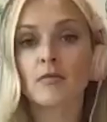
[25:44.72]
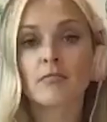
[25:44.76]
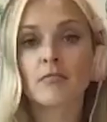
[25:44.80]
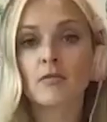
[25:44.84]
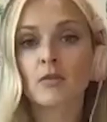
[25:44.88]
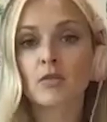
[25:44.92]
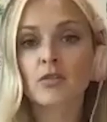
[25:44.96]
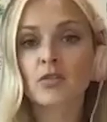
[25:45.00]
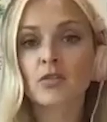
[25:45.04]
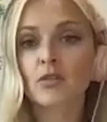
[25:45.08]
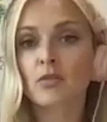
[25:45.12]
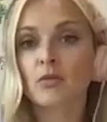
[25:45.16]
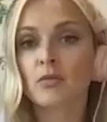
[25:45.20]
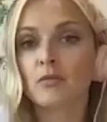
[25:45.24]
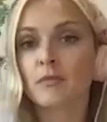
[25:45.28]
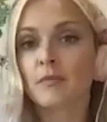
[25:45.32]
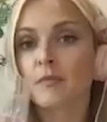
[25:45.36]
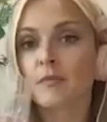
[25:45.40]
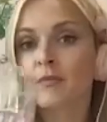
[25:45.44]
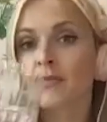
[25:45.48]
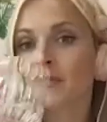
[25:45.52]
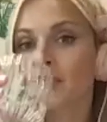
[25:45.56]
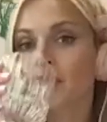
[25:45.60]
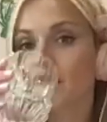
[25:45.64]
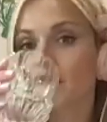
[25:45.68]
It was like, I had
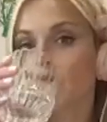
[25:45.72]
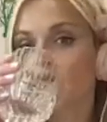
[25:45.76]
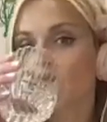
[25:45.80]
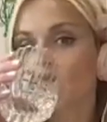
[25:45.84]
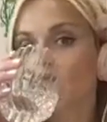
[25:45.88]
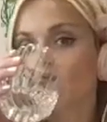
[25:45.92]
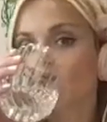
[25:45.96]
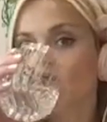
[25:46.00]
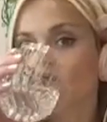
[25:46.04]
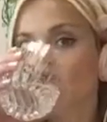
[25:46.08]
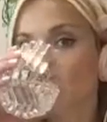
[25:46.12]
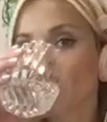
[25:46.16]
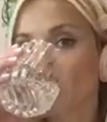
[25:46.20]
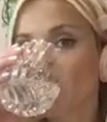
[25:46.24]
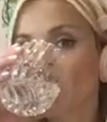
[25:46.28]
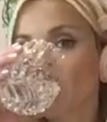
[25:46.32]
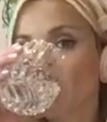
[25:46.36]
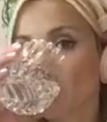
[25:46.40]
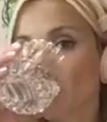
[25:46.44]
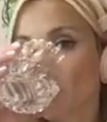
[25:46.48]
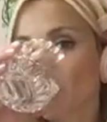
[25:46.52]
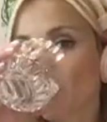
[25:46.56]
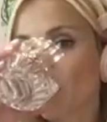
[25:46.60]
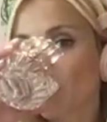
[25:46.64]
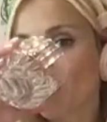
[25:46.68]
to challenge the
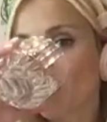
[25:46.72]
set of